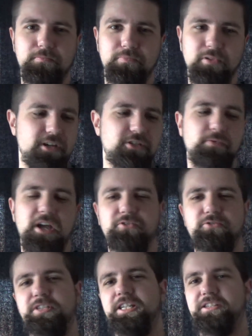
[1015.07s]
prior to
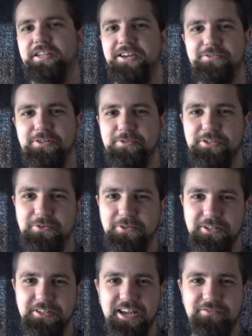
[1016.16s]
100 years ago, so it's not
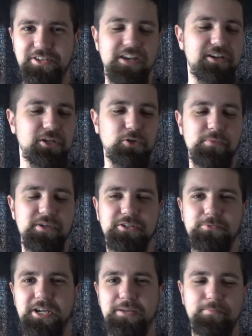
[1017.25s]
going to have the ergonomics,
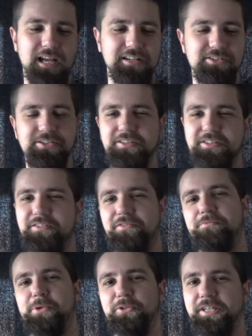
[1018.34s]
weight and balance of a
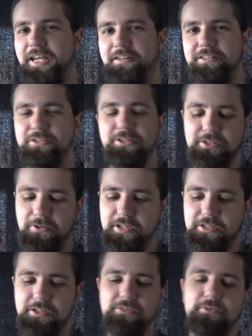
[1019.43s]
modern gun. It's just not
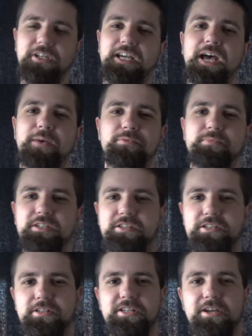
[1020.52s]
going to happen, because
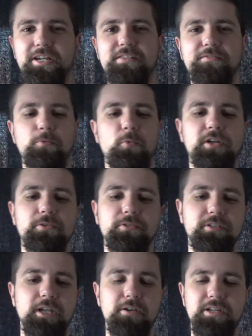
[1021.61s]
it's a totally different world, a
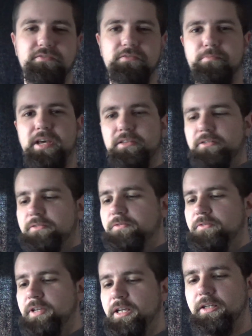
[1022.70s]
totally different method
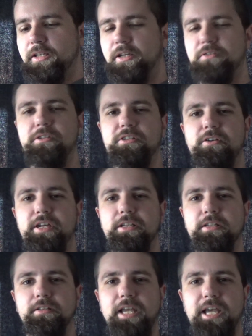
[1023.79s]
of gun design
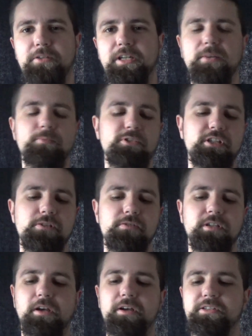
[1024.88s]
and how the gun was
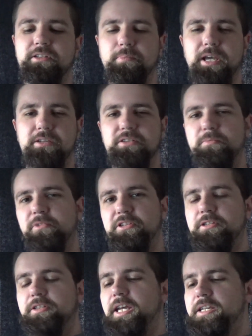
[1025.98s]
utilised compared to the
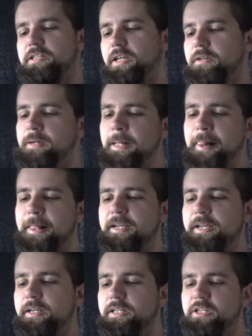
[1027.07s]
present day. So
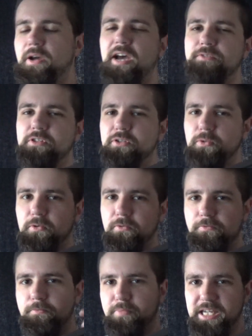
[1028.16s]
you have to sort
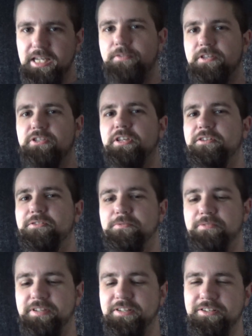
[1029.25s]
of be in the
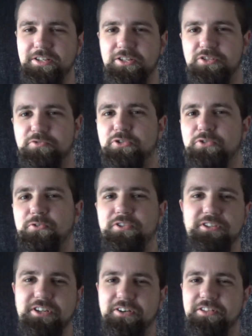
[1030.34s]
zone to enjoy
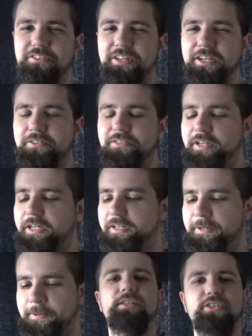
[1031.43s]
this kind of thing, I think.
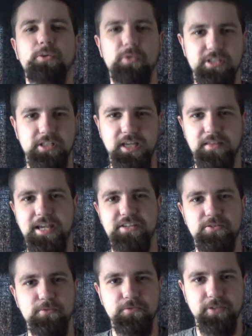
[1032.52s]
So once again, that is
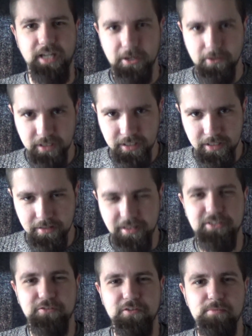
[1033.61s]
all for now.
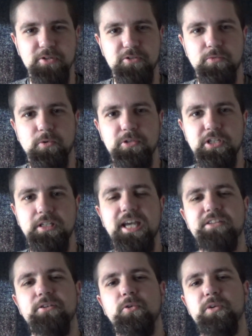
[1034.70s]
Thanks very much for watching.
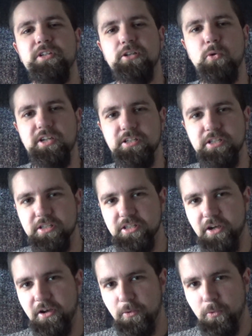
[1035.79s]
As always, questions
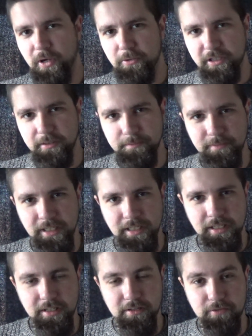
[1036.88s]
are welcome.
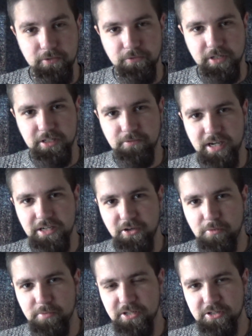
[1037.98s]
Feel free to rate,
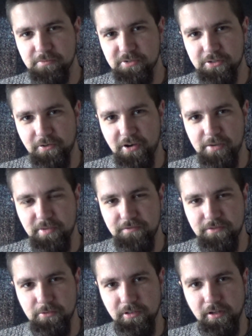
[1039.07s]
comment and subscribe if
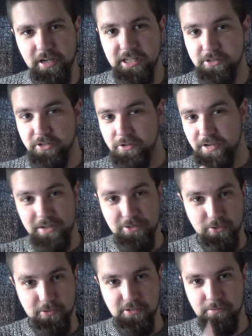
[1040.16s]
you would like. You do get a
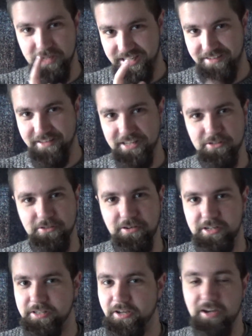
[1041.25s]
choice of me, that's
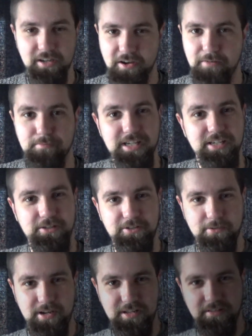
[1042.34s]
nice. I can't make you
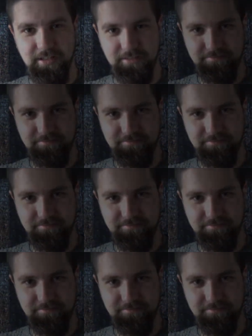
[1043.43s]
do anything.